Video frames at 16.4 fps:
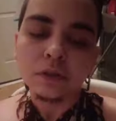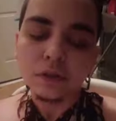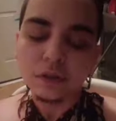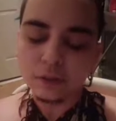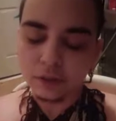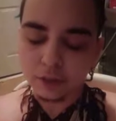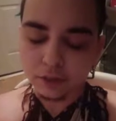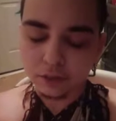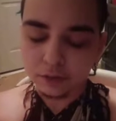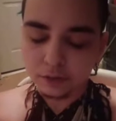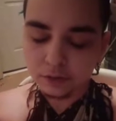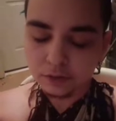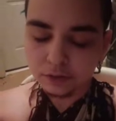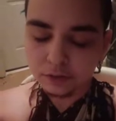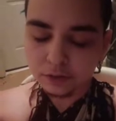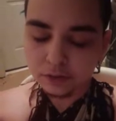All right,
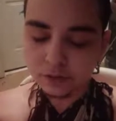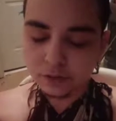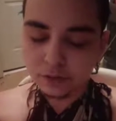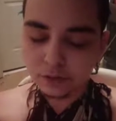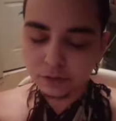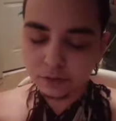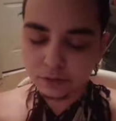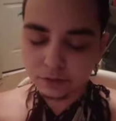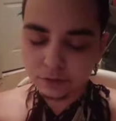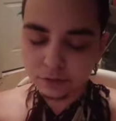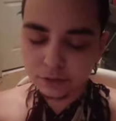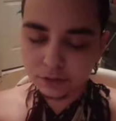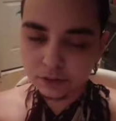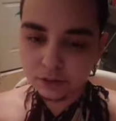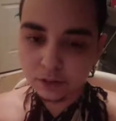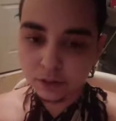so
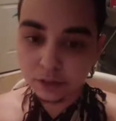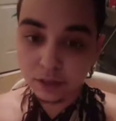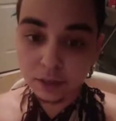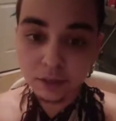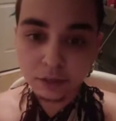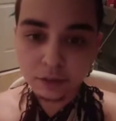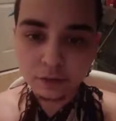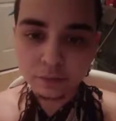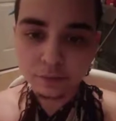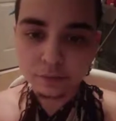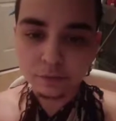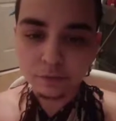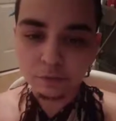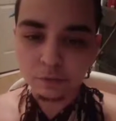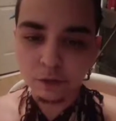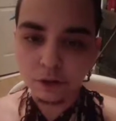today
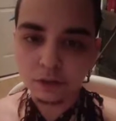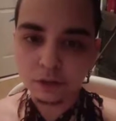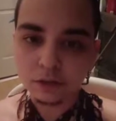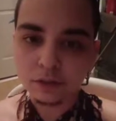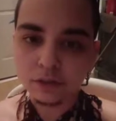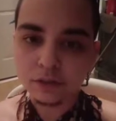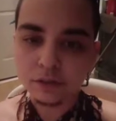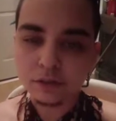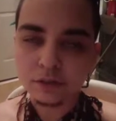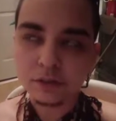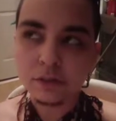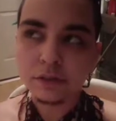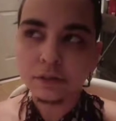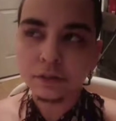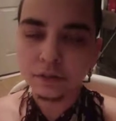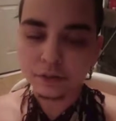walked
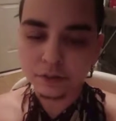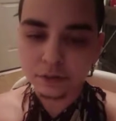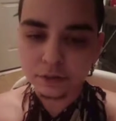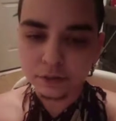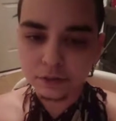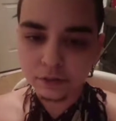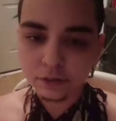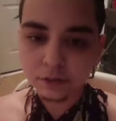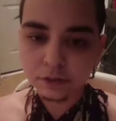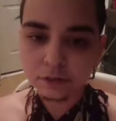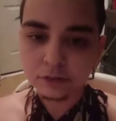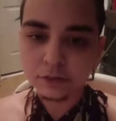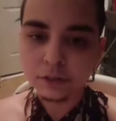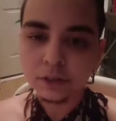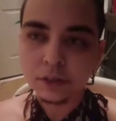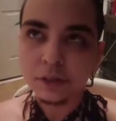the dog,
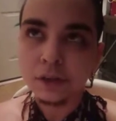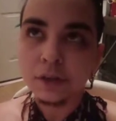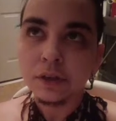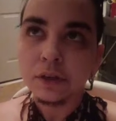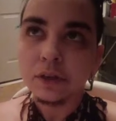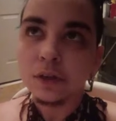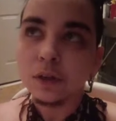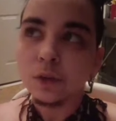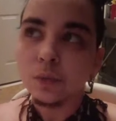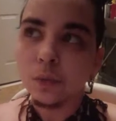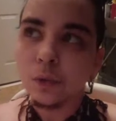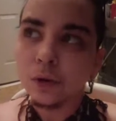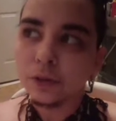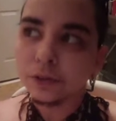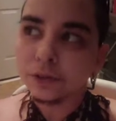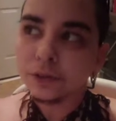
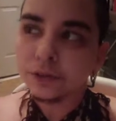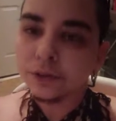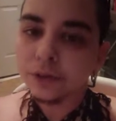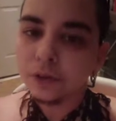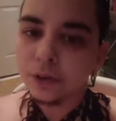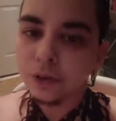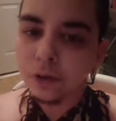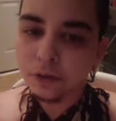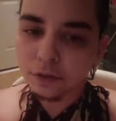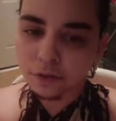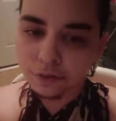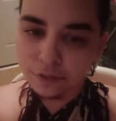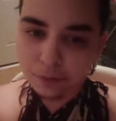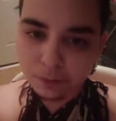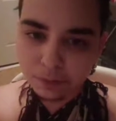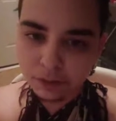watered all
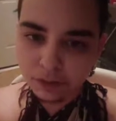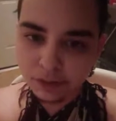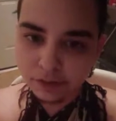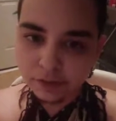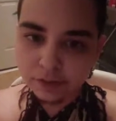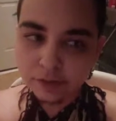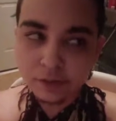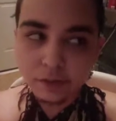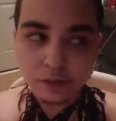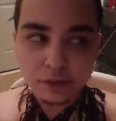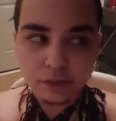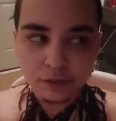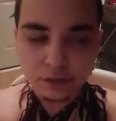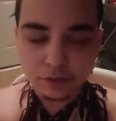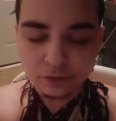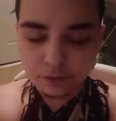of the plants
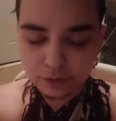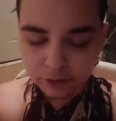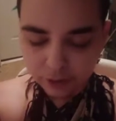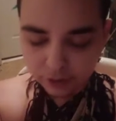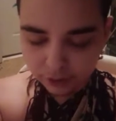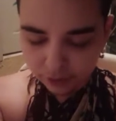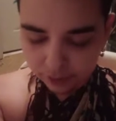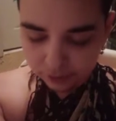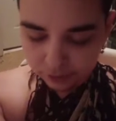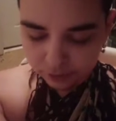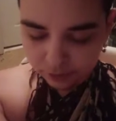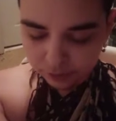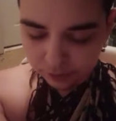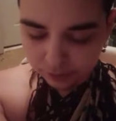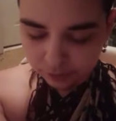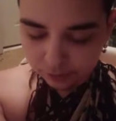several
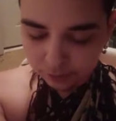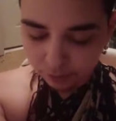times.